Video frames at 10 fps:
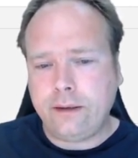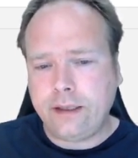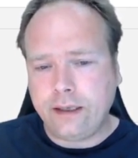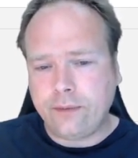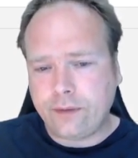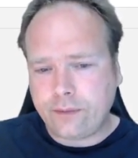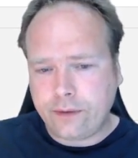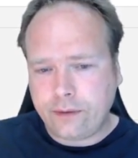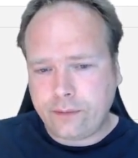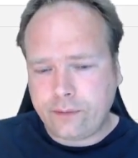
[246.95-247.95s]
dealing with
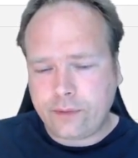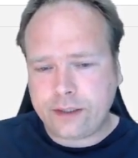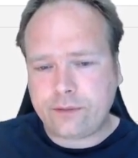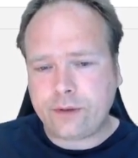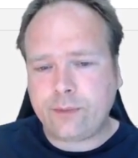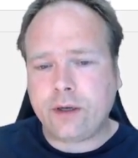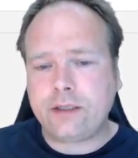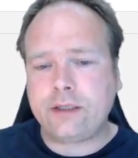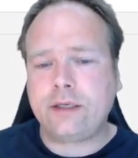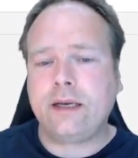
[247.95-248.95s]
REST
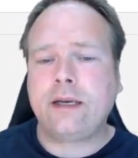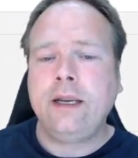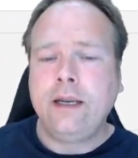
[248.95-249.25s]
responses, like